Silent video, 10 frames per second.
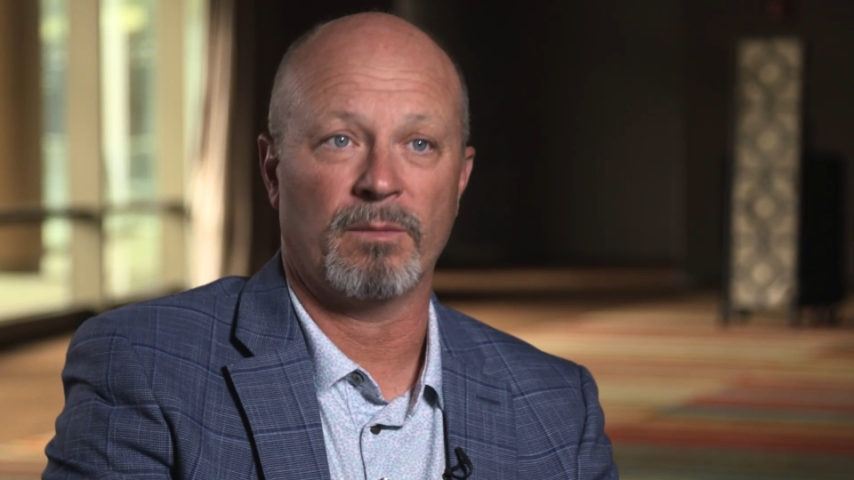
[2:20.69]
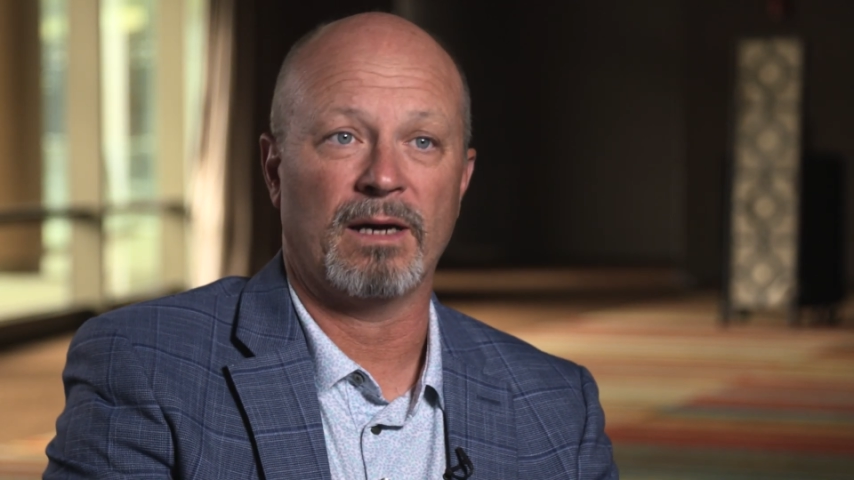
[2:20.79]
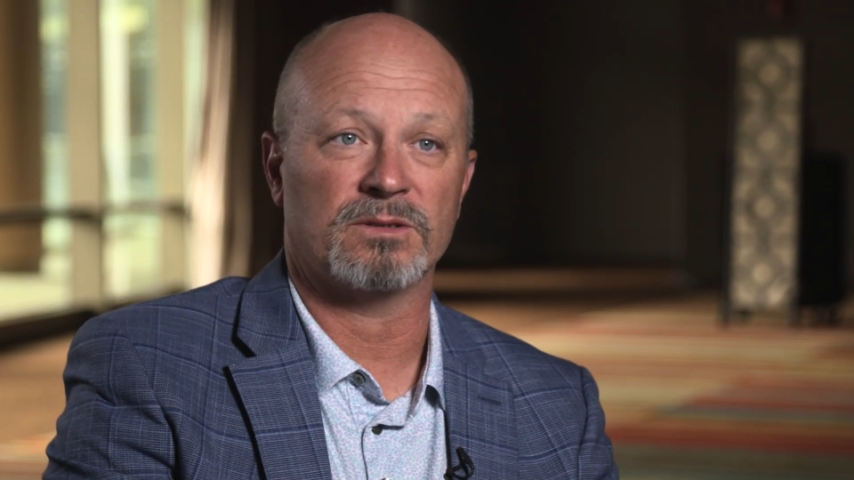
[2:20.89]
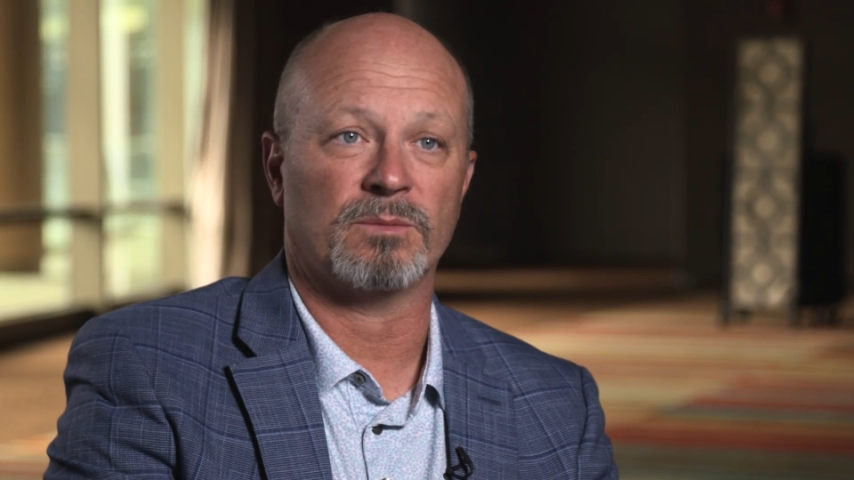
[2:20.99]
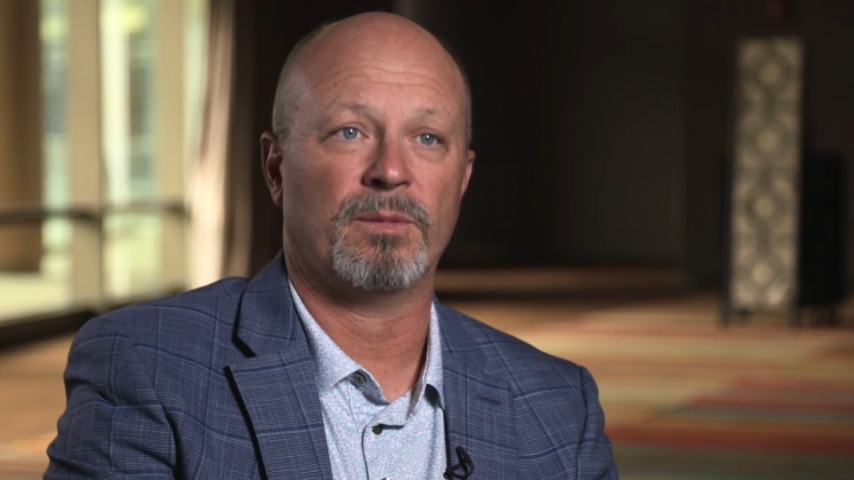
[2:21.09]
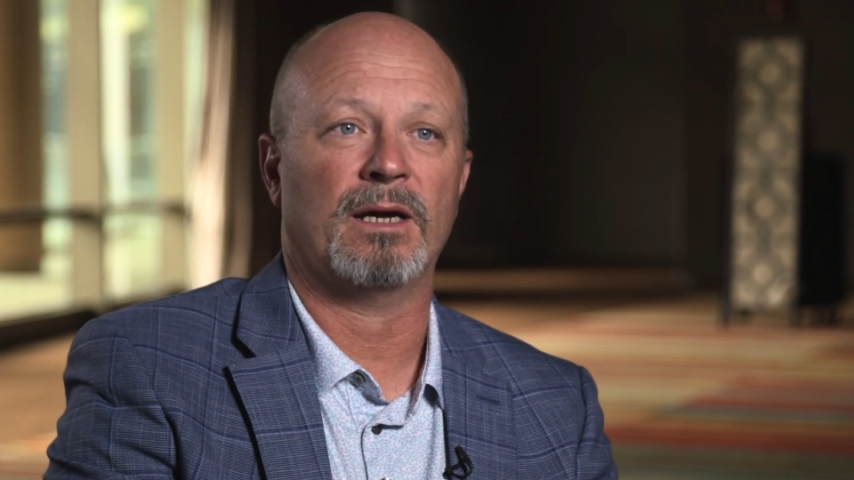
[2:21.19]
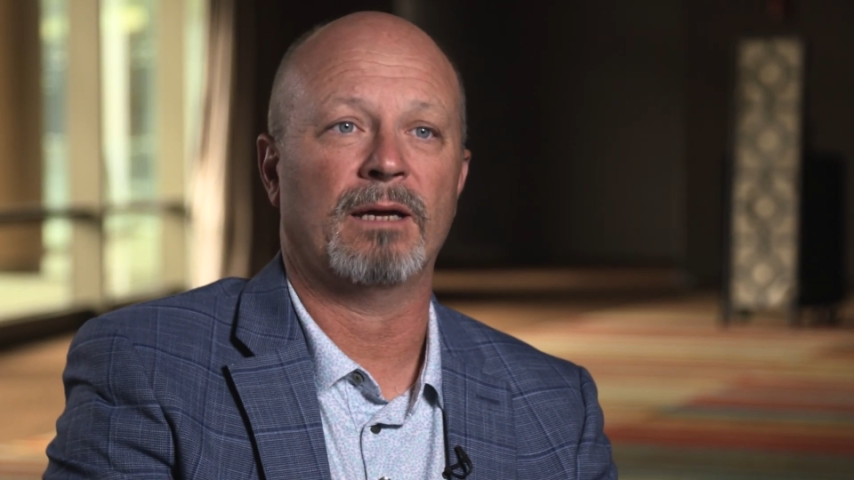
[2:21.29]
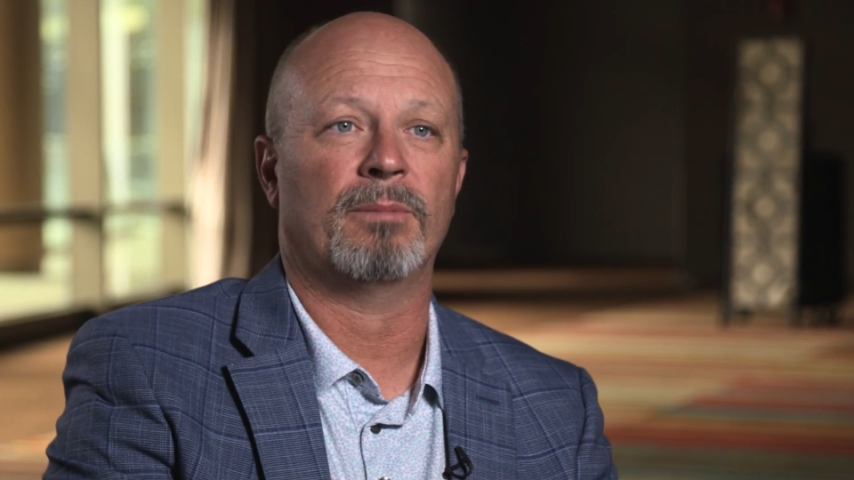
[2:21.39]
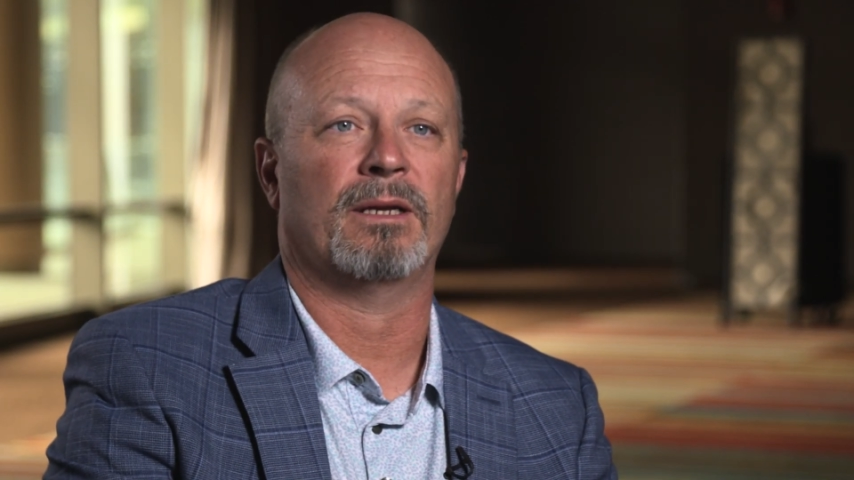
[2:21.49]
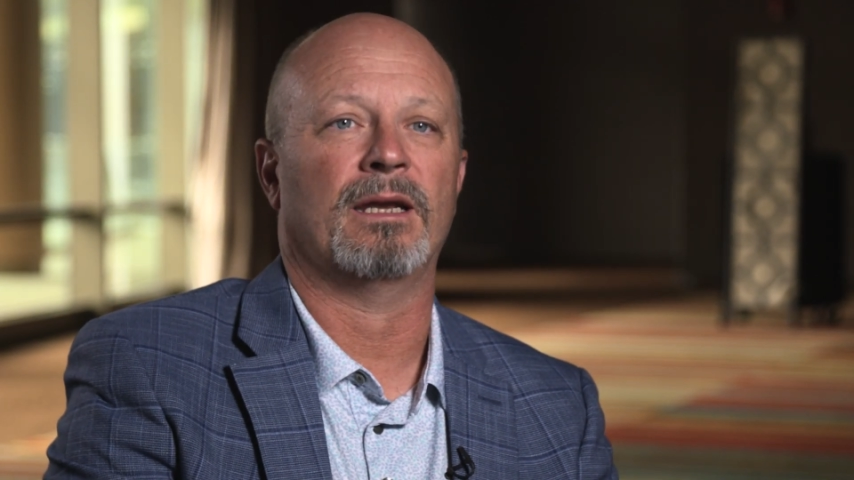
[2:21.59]
miles of
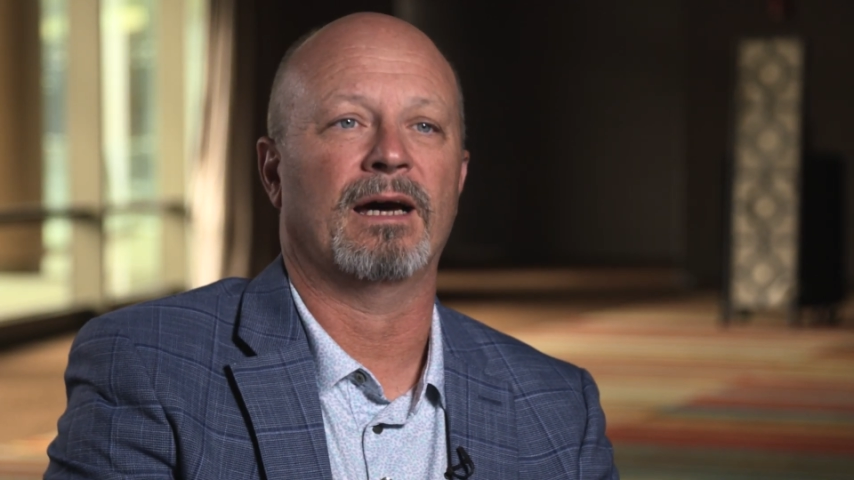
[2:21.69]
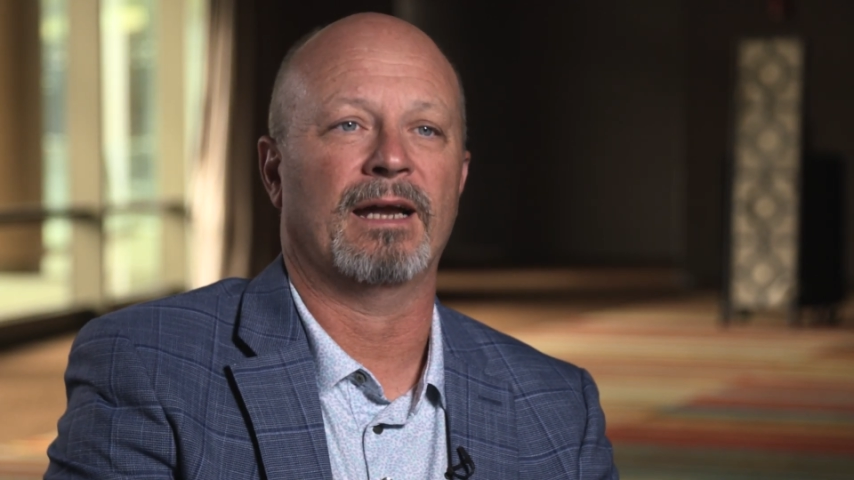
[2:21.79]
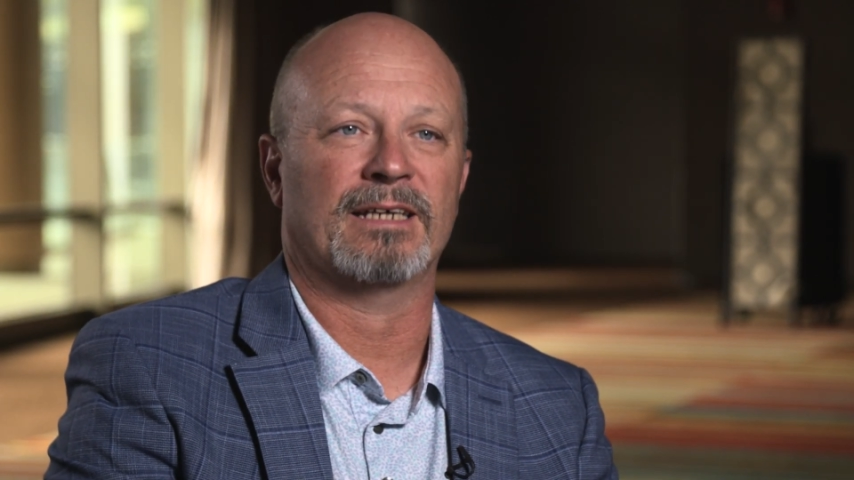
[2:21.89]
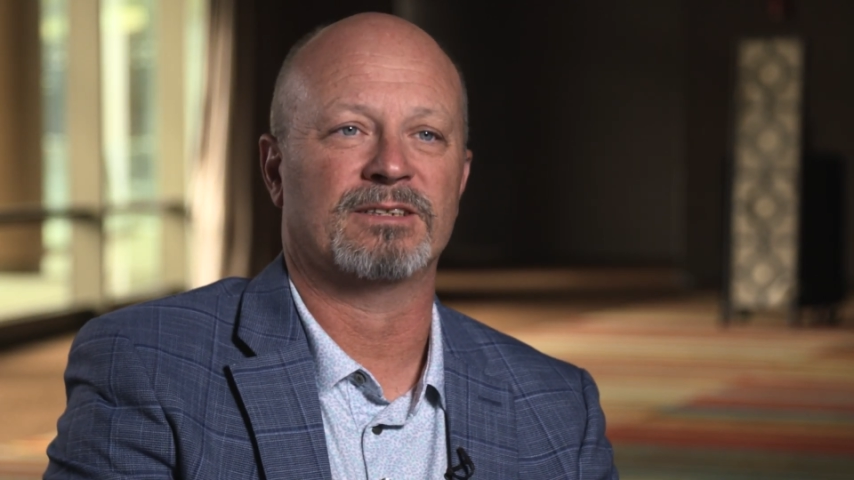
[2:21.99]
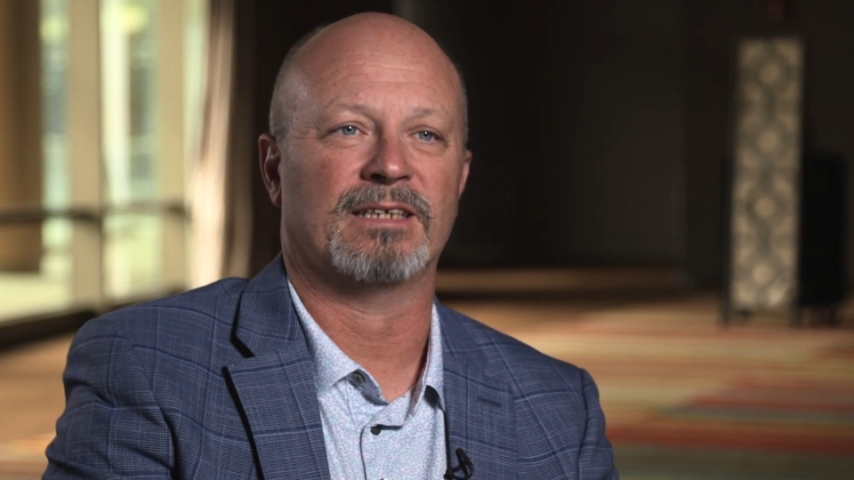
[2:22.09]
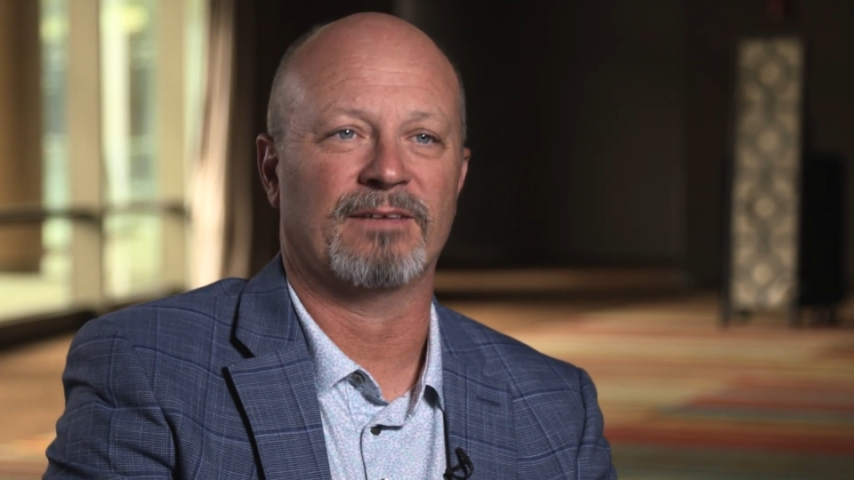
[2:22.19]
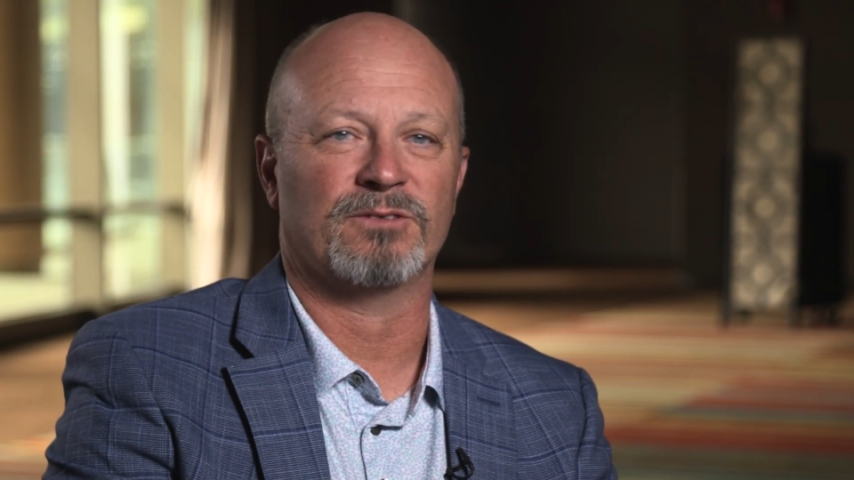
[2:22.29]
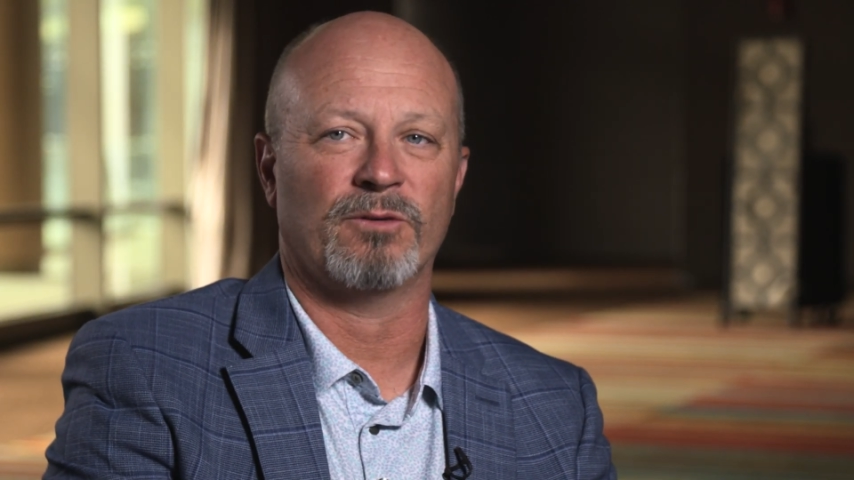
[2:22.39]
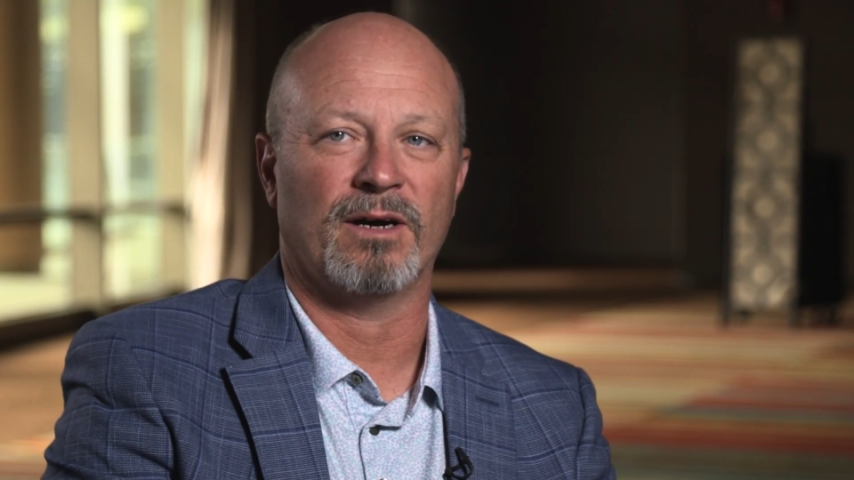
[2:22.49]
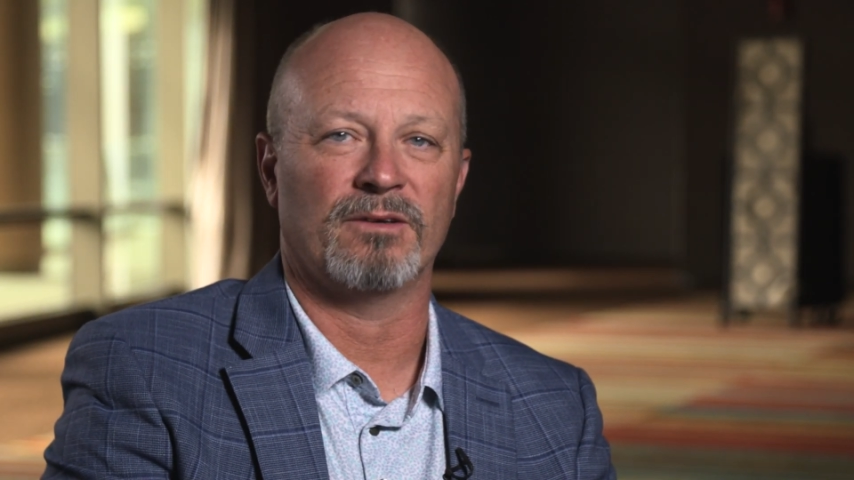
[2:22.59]
pipe and not actually have
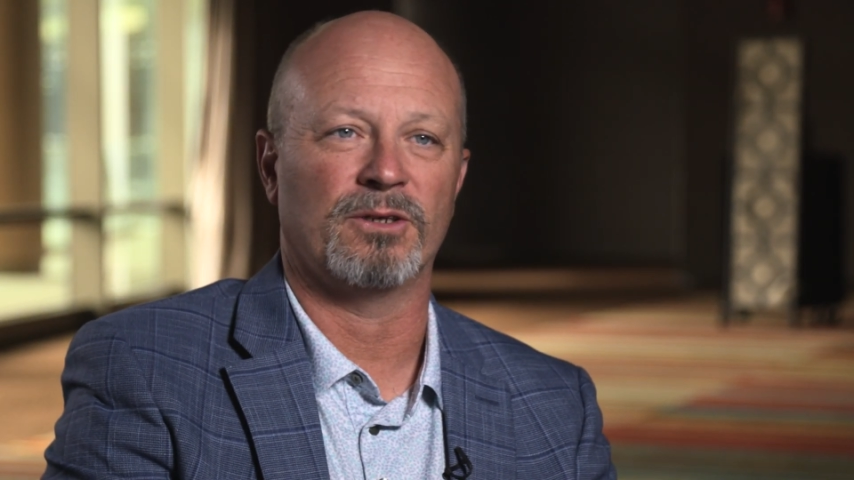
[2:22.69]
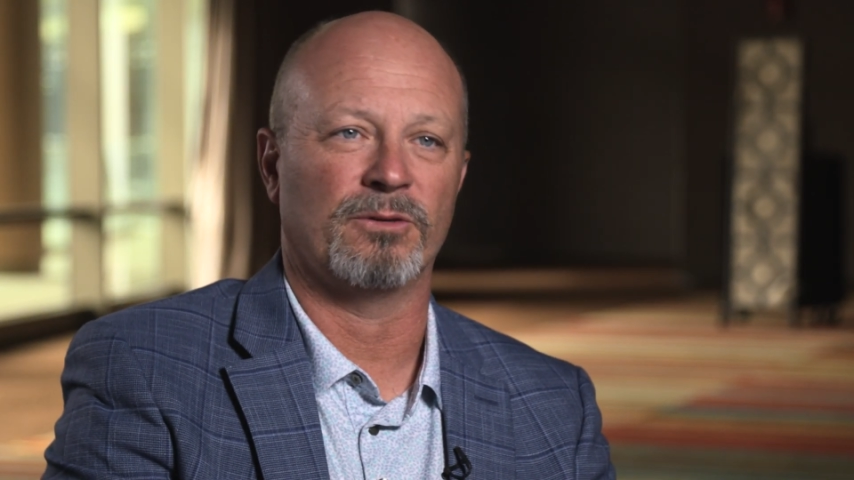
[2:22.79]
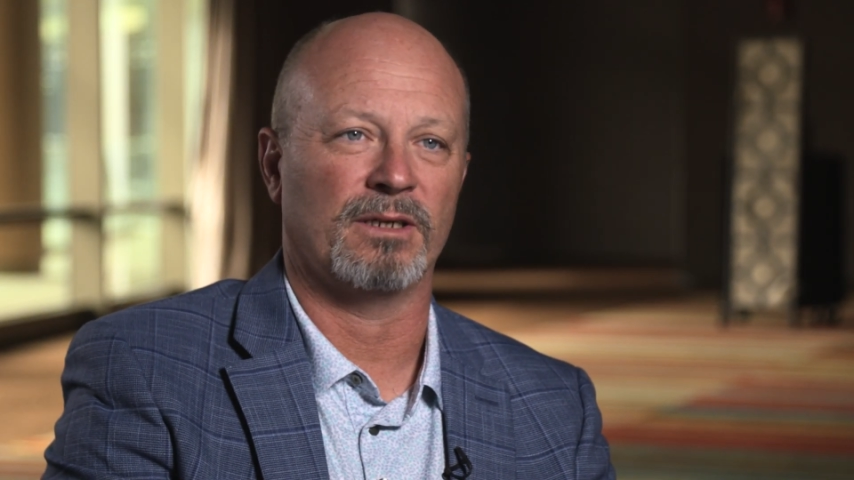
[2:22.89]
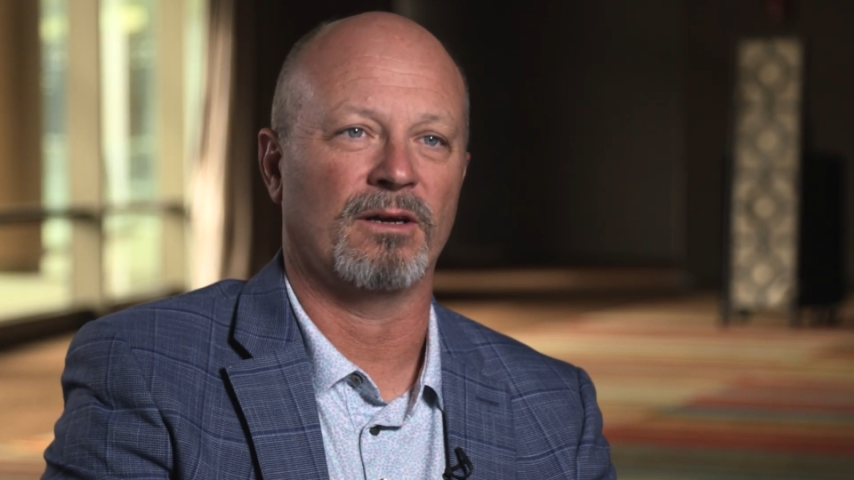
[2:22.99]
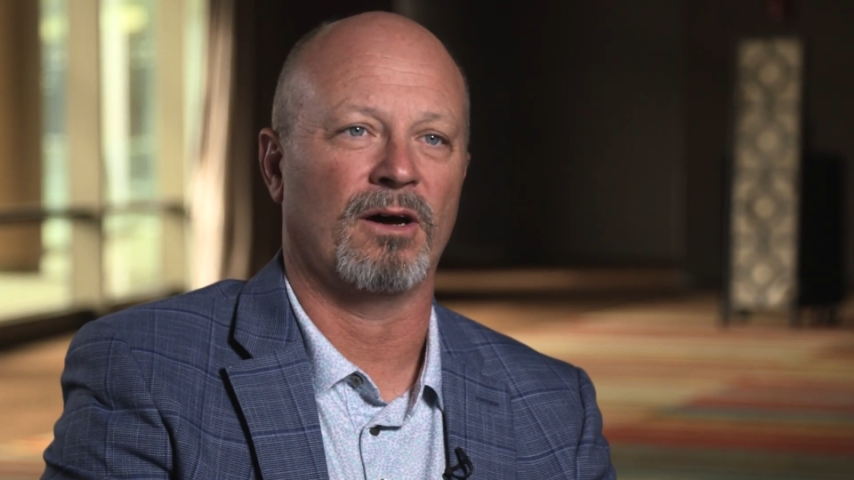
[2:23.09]
to go out and do it